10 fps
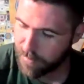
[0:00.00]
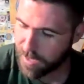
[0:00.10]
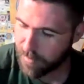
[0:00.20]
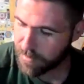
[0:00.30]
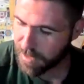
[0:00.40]

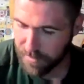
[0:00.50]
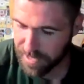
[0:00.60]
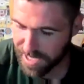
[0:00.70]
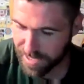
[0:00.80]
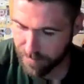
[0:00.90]
Man, I remember that
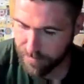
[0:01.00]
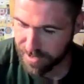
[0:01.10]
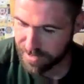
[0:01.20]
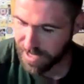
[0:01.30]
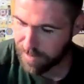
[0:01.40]
when
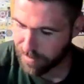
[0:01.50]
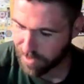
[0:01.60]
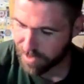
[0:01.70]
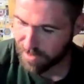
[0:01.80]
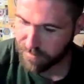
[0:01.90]
that
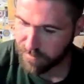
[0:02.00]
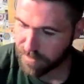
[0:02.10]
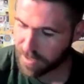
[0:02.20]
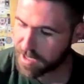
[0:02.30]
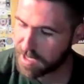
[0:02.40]
pick got
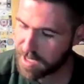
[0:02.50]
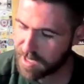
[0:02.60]
ripped on.